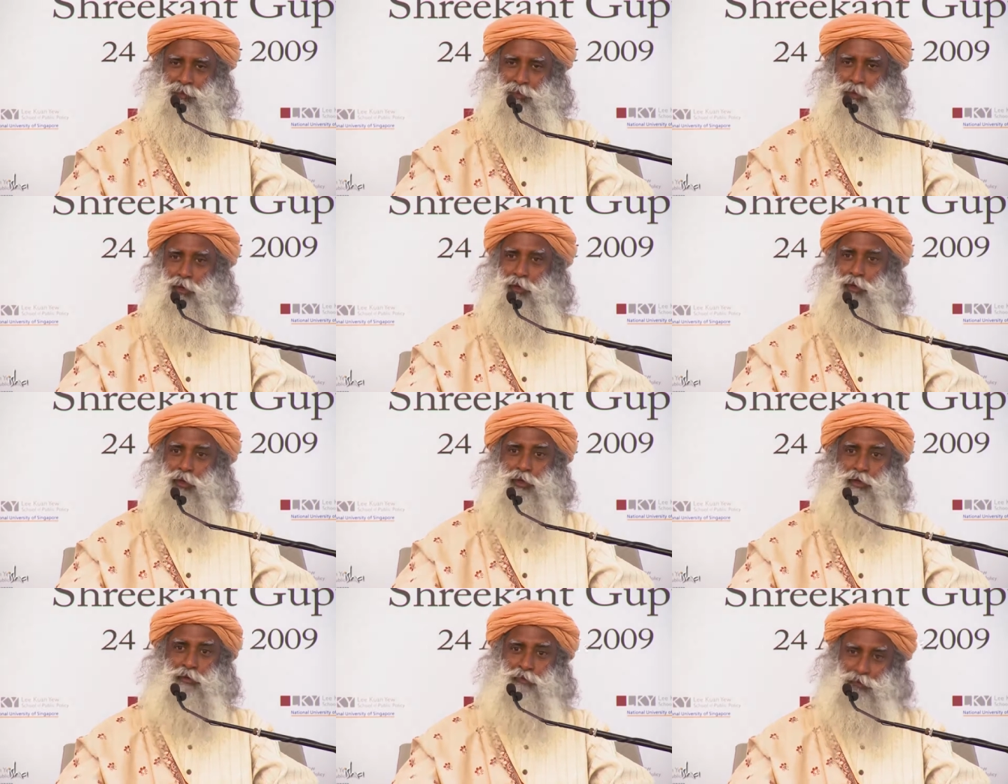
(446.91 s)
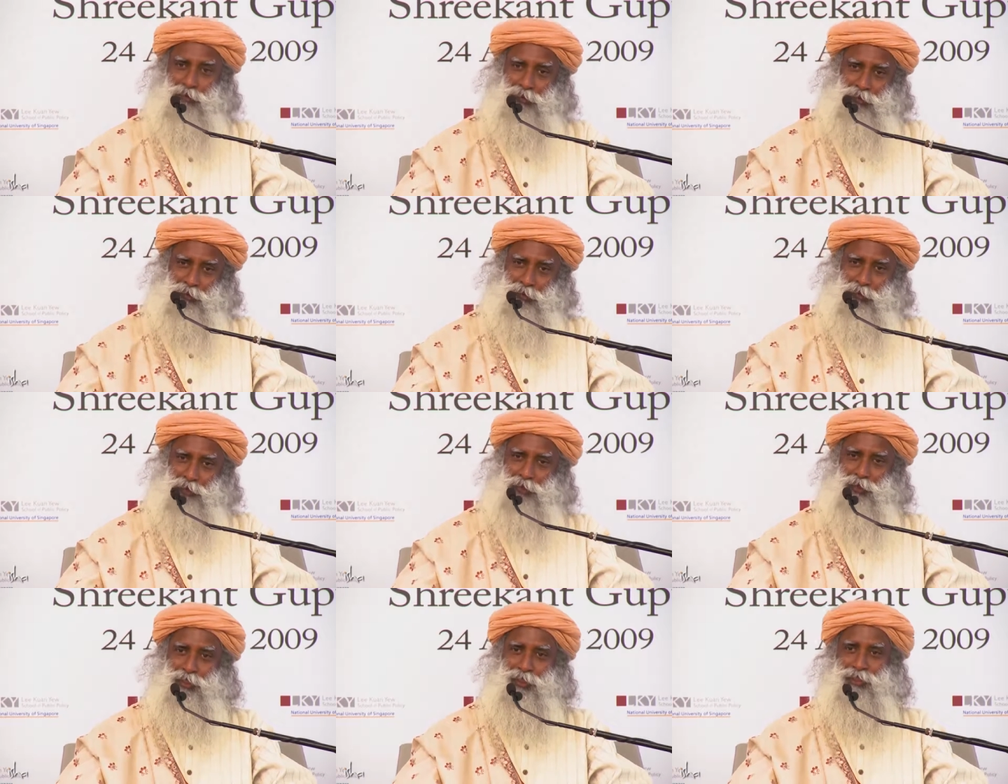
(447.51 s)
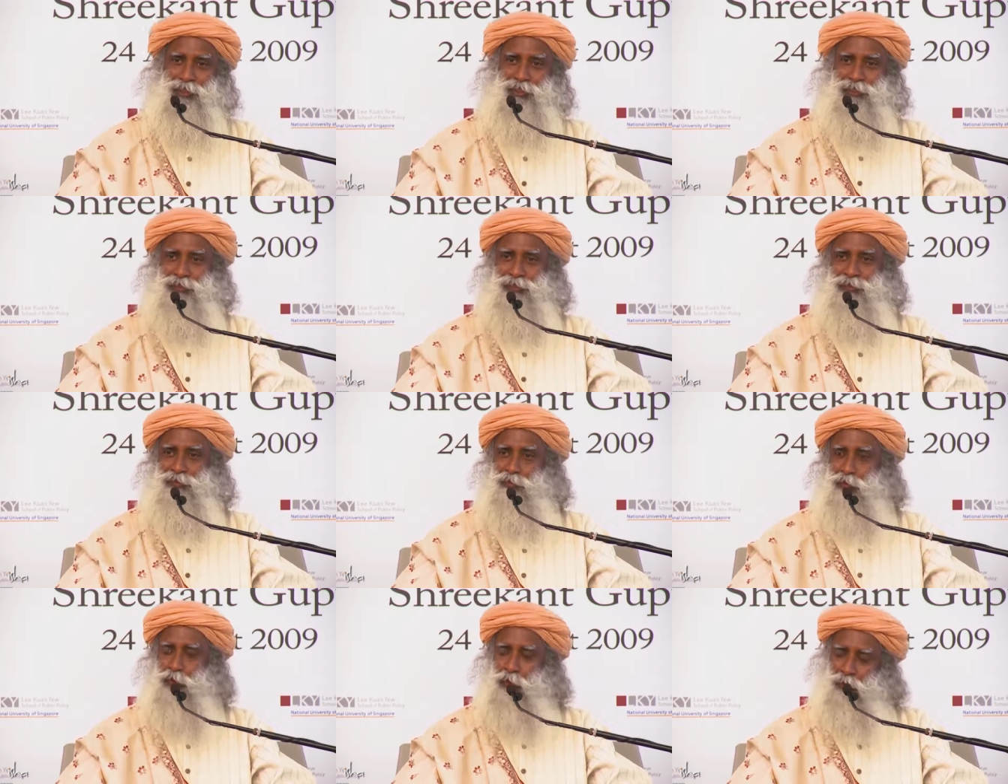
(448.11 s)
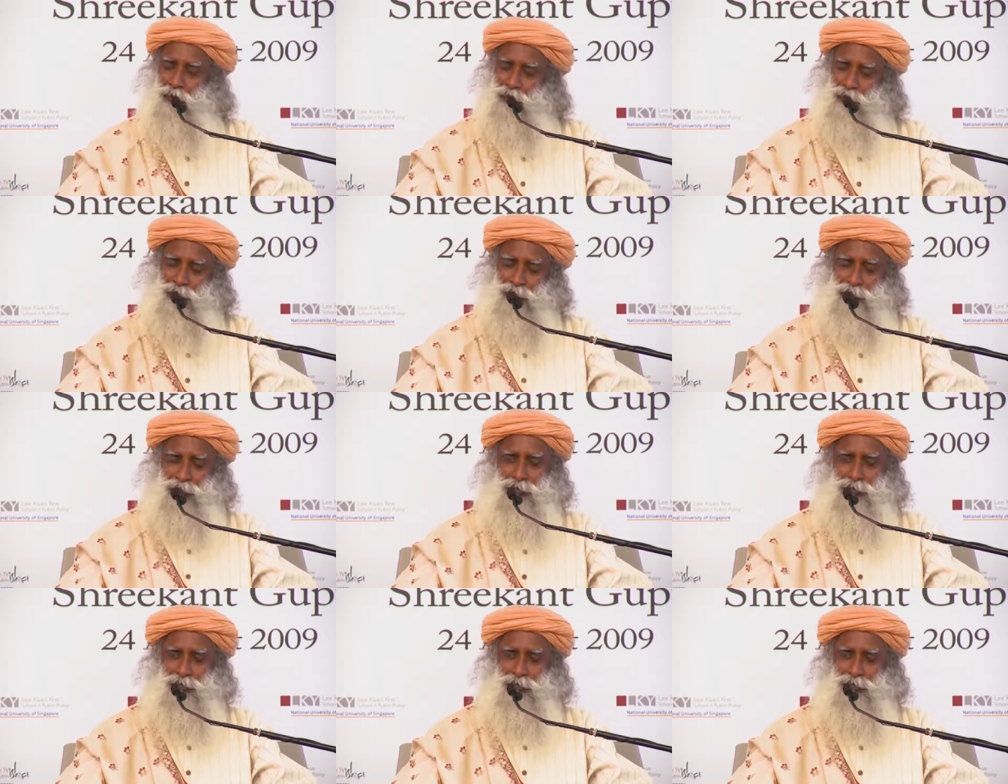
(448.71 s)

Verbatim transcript: or on your physiology, no.